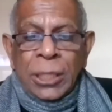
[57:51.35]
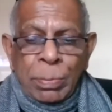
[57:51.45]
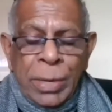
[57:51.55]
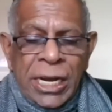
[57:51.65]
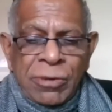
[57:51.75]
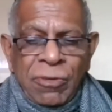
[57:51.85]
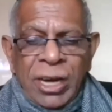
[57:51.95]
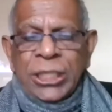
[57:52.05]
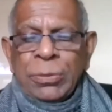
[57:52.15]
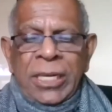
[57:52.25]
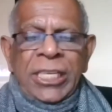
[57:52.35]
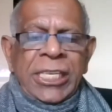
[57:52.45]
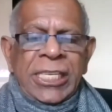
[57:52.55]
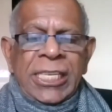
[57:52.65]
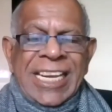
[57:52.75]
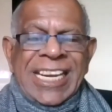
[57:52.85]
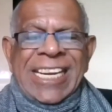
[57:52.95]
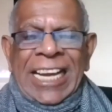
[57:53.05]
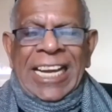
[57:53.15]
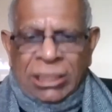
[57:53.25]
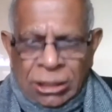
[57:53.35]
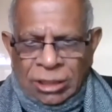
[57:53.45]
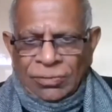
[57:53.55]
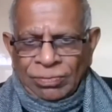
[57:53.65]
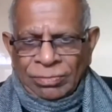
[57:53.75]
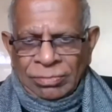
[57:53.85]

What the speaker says: the brainwashability index